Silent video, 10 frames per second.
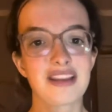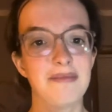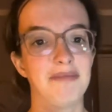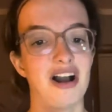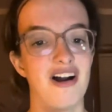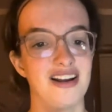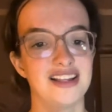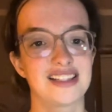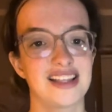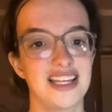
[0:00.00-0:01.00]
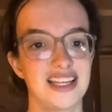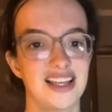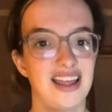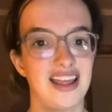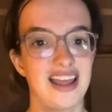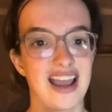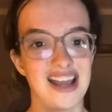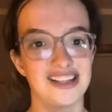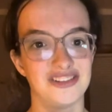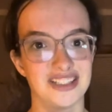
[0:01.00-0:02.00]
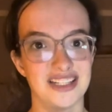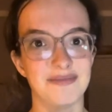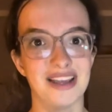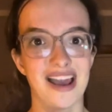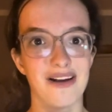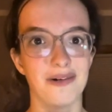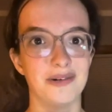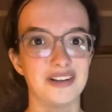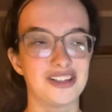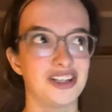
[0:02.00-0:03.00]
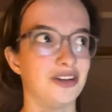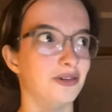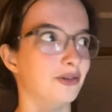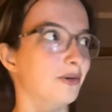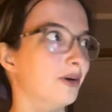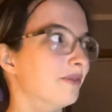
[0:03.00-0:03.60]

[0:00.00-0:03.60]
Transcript: But honestly, it kind of stresses me out to